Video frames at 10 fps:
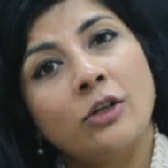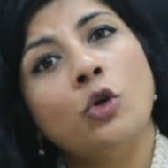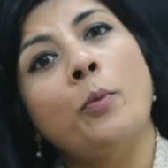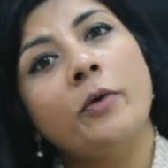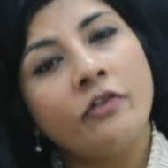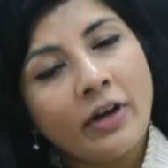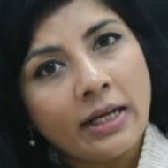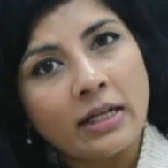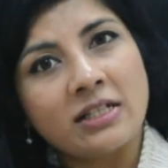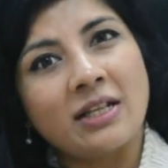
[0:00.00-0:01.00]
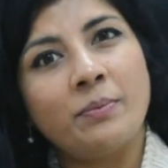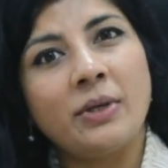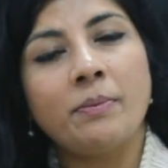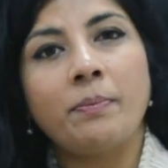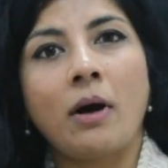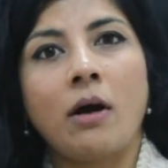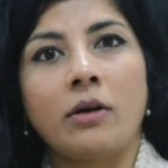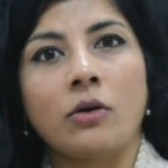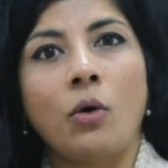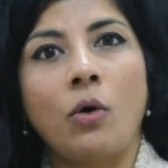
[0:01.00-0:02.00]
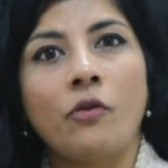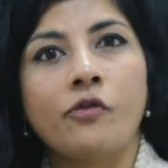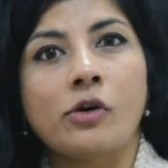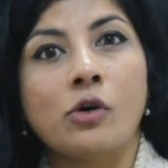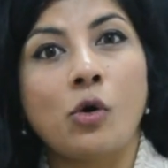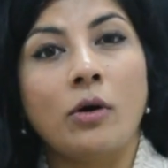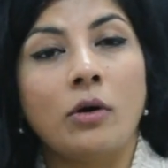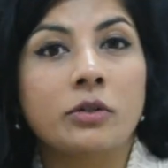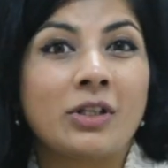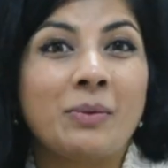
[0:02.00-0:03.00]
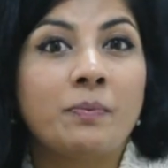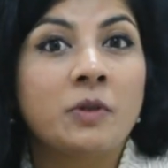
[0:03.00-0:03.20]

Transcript: in corporate finance and be part of uh, the,